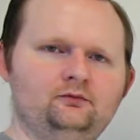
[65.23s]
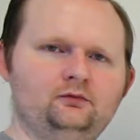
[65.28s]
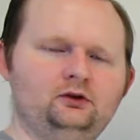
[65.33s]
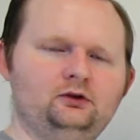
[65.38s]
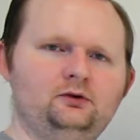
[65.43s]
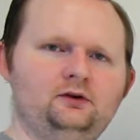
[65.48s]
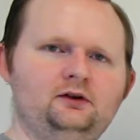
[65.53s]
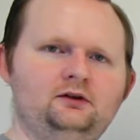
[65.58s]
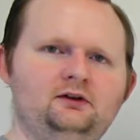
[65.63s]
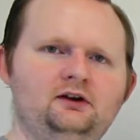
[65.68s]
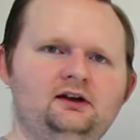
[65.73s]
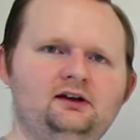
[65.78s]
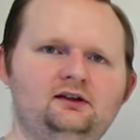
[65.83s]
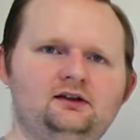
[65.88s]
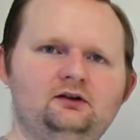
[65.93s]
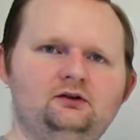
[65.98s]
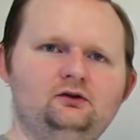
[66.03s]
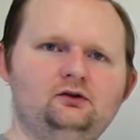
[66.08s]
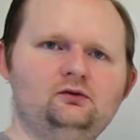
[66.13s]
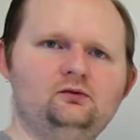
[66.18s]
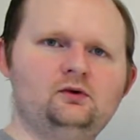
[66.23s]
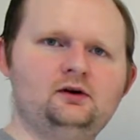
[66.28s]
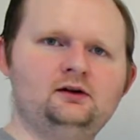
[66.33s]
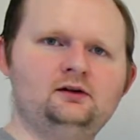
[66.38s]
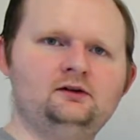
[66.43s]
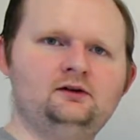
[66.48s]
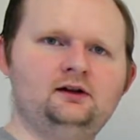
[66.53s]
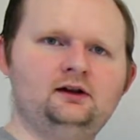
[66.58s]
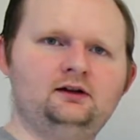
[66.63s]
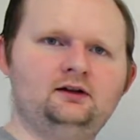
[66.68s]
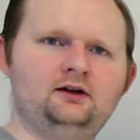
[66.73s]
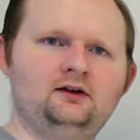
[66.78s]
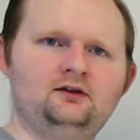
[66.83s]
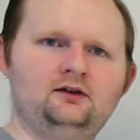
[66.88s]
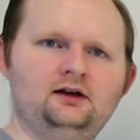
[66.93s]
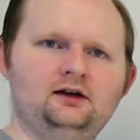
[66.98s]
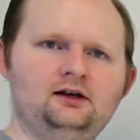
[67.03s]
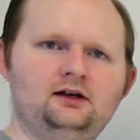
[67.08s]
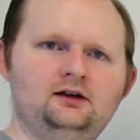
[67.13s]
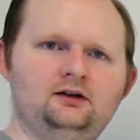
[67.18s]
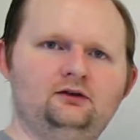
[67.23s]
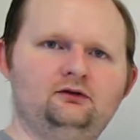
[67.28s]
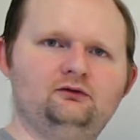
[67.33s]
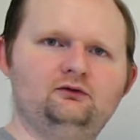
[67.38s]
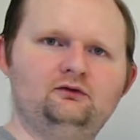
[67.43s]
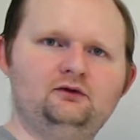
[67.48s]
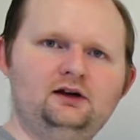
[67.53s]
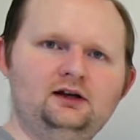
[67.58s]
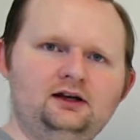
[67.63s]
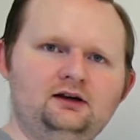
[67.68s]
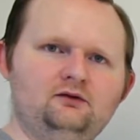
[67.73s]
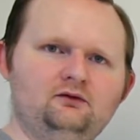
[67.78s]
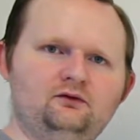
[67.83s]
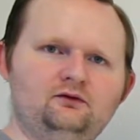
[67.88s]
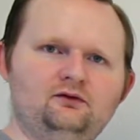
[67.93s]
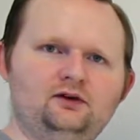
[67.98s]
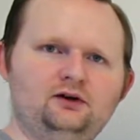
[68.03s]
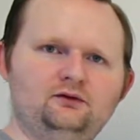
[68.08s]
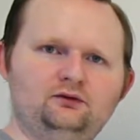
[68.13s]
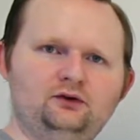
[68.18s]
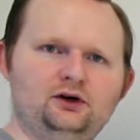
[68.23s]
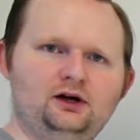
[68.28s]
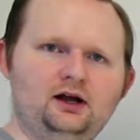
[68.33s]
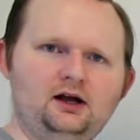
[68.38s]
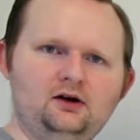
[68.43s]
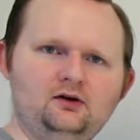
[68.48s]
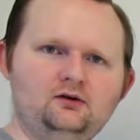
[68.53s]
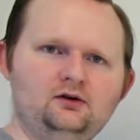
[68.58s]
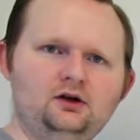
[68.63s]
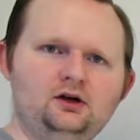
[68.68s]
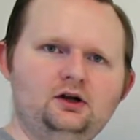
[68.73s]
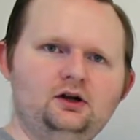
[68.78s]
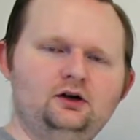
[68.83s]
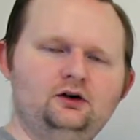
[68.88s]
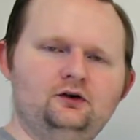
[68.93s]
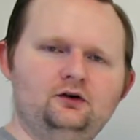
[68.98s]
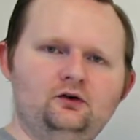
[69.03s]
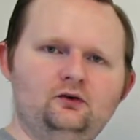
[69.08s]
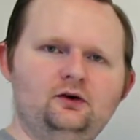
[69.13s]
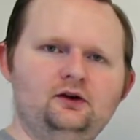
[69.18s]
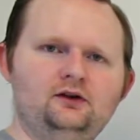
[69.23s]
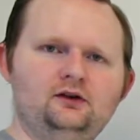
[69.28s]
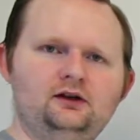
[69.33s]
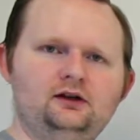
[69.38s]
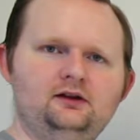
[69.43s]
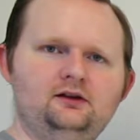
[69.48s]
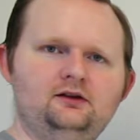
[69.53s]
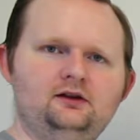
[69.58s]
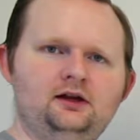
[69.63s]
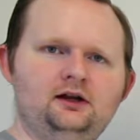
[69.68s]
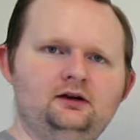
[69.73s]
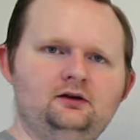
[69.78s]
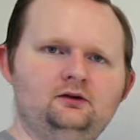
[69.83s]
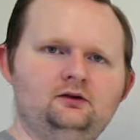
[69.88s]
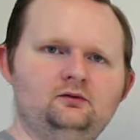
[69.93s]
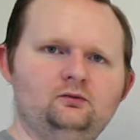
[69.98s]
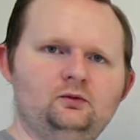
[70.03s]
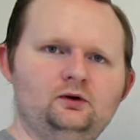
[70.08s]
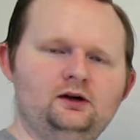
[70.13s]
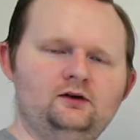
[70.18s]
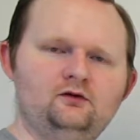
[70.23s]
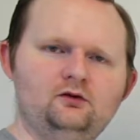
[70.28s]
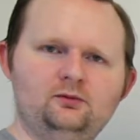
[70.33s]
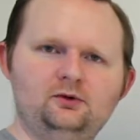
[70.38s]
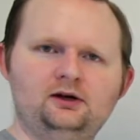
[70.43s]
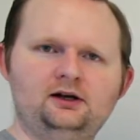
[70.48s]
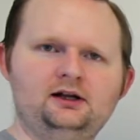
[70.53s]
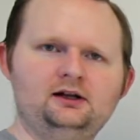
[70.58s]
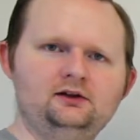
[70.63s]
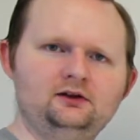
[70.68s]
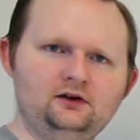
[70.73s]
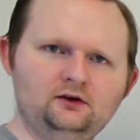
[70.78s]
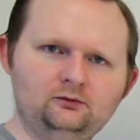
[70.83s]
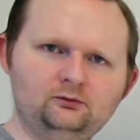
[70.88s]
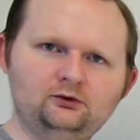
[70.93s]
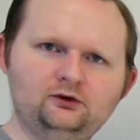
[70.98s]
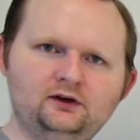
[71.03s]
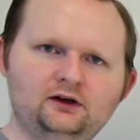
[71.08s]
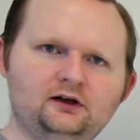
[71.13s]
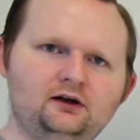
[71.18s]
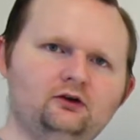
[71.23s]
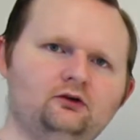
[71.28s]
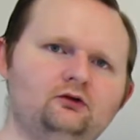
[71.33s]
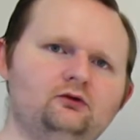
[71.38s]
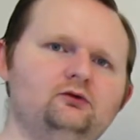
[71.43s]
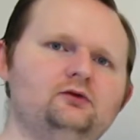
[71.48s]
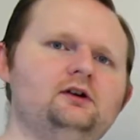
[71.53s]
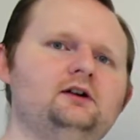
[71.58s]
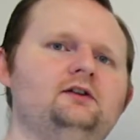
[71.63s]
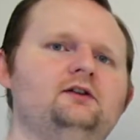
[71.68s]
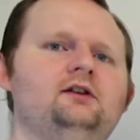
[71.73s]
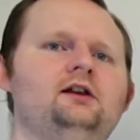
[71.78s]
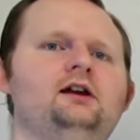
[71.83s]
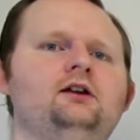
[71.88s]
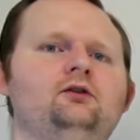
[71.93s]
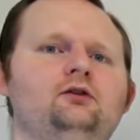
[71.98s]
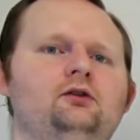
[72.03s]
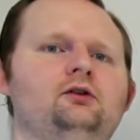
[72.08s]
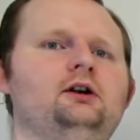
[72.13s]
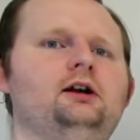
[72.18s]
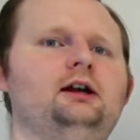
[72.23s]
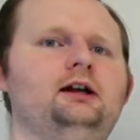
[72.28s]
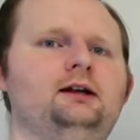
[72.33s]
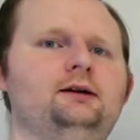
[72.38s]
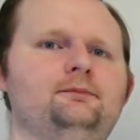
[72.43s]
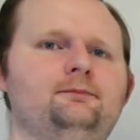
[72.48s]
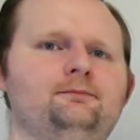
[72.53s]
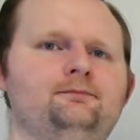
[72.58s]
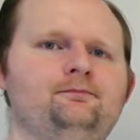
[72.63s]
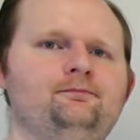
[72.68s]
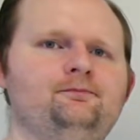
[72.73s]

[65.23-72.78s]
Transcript: So they take the 2 ones that they think is fitting for now, knowing that when everybody else has presented 2, it's their turn again.